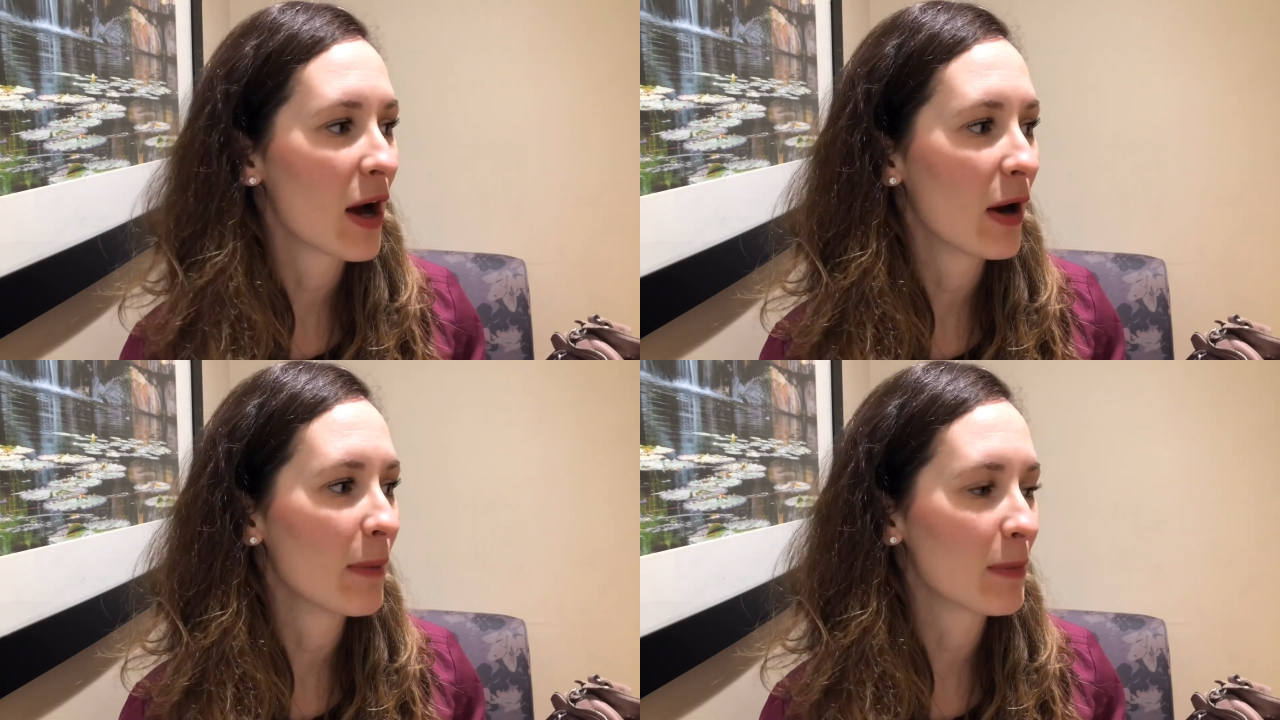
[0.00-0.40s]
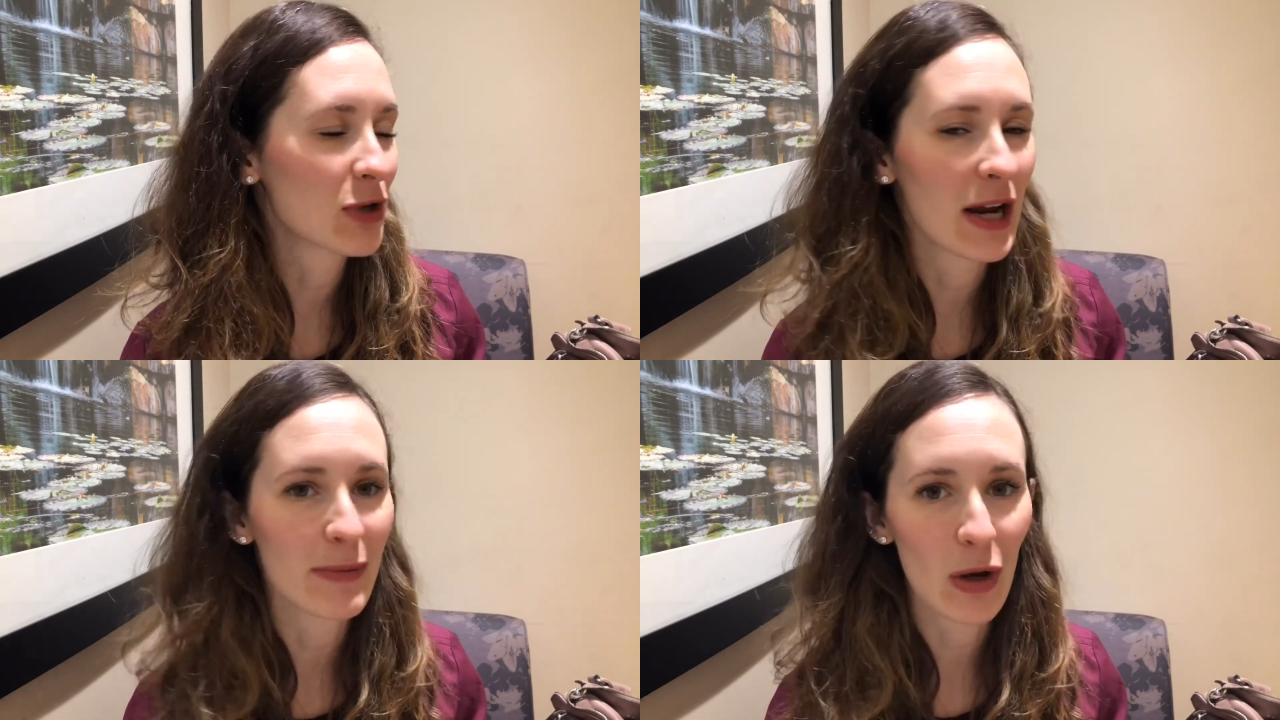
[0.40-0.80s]
I'm
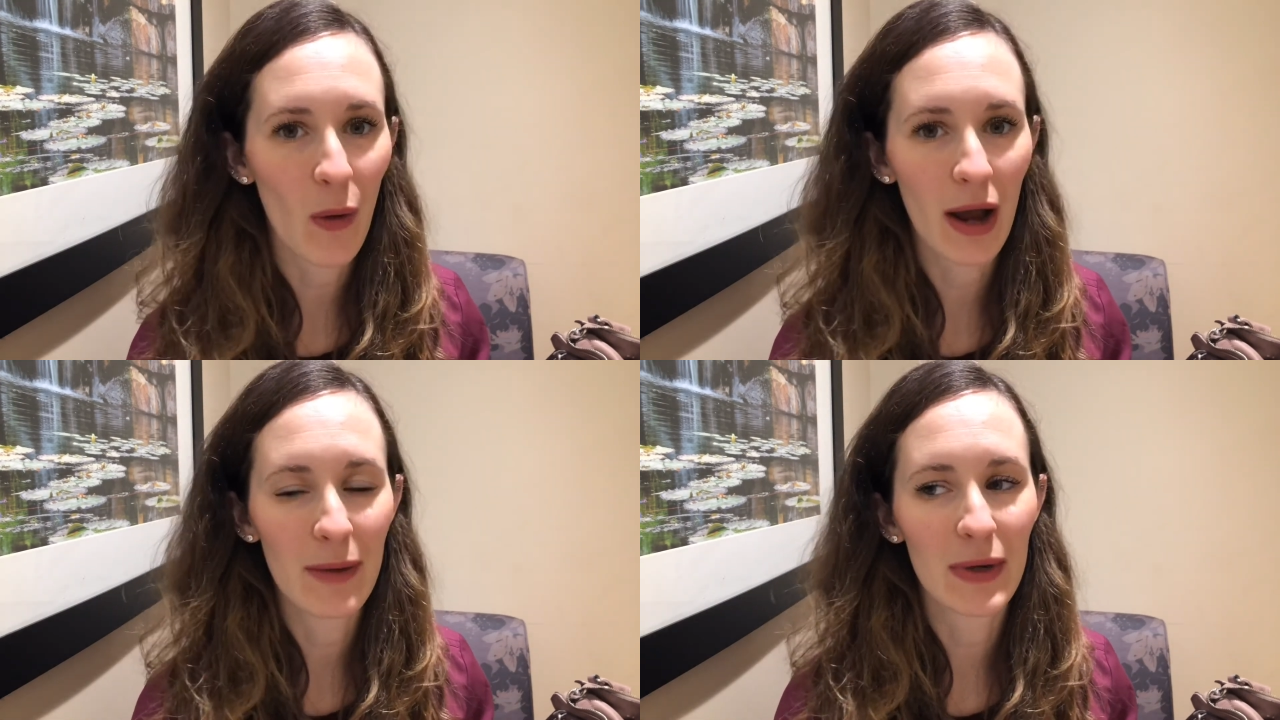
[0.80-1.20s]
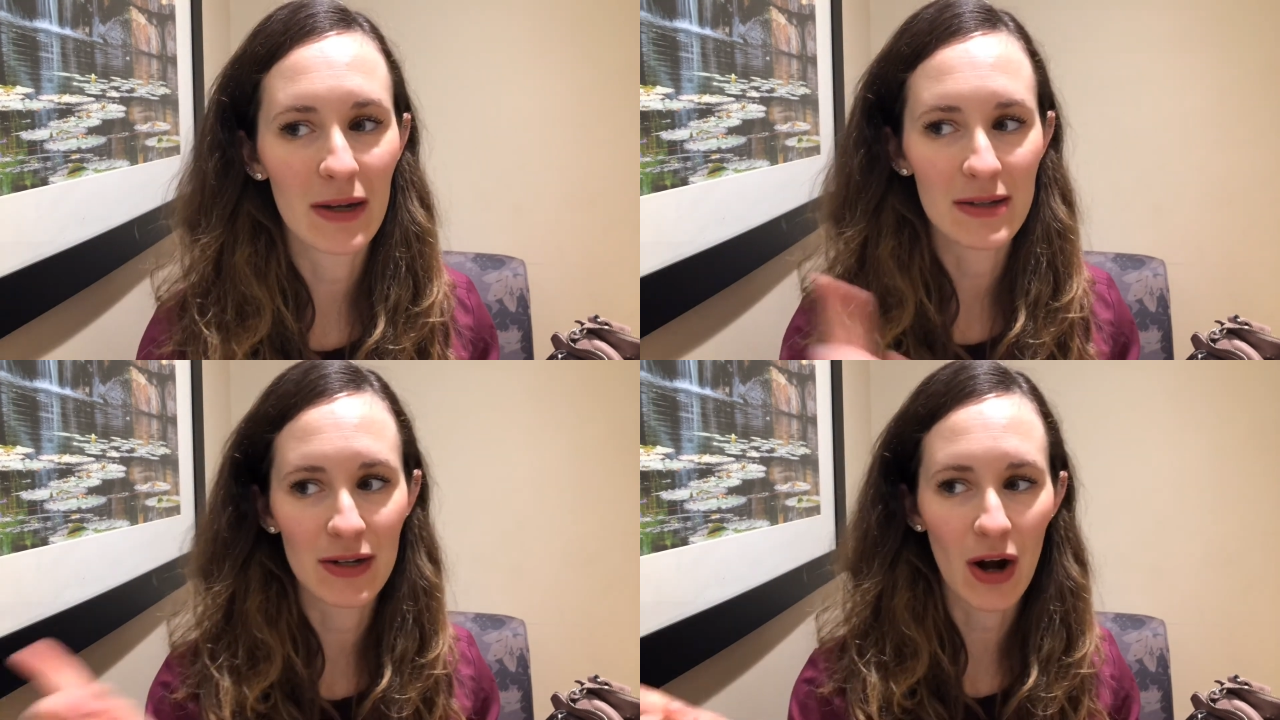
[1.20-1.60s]
trying to be quiet
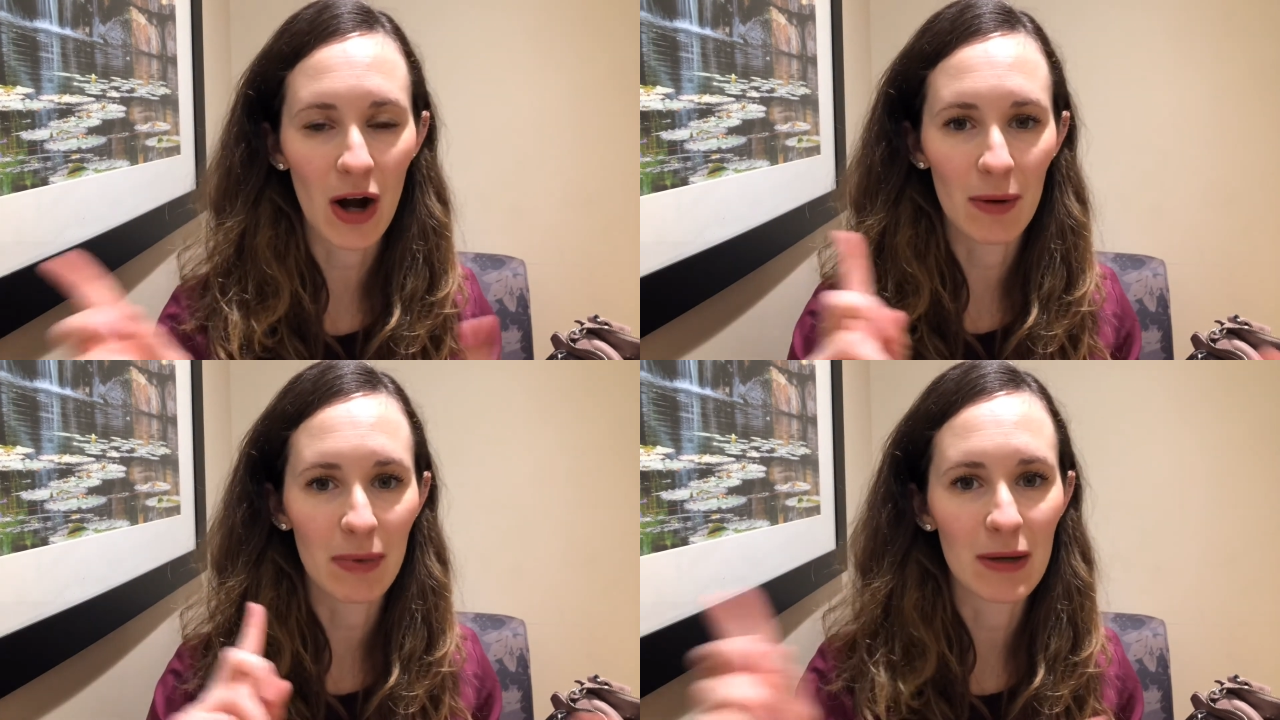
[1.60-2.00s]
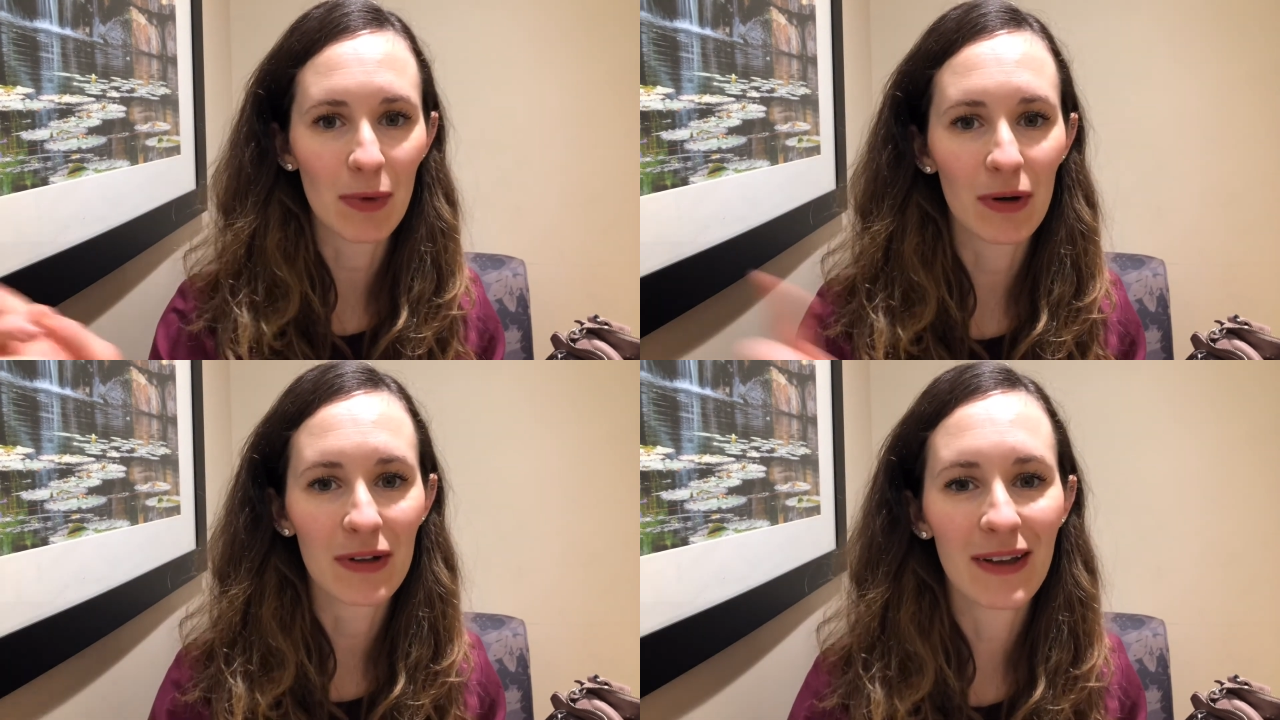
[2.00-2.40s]
because there are
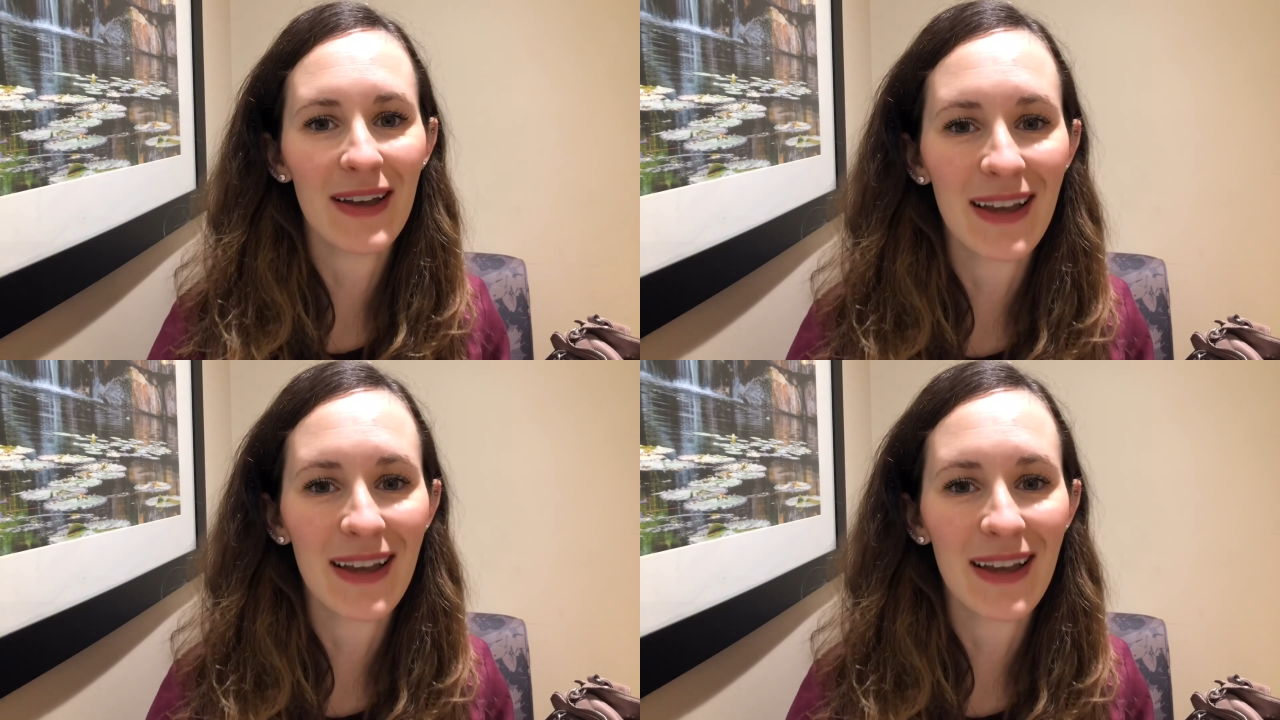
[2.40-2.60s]
people